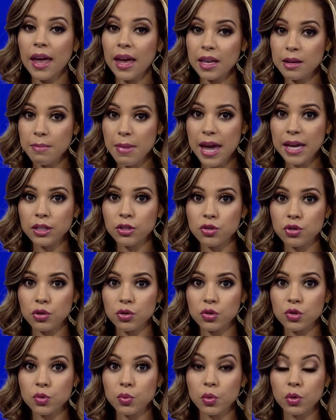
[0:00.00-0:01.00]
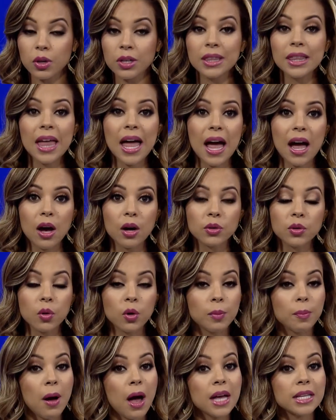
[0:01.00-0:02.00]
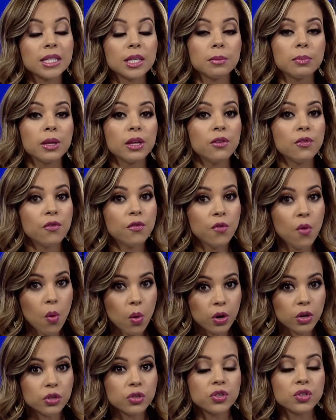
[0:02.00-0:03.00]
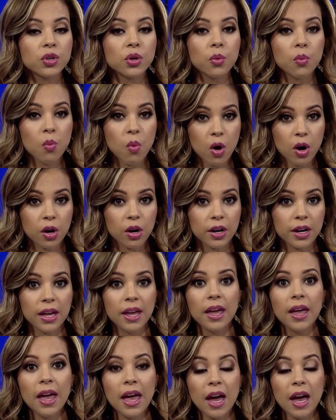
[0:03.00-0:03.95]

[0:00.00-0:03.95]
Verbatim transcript: and managers were allowed or possibly forced to work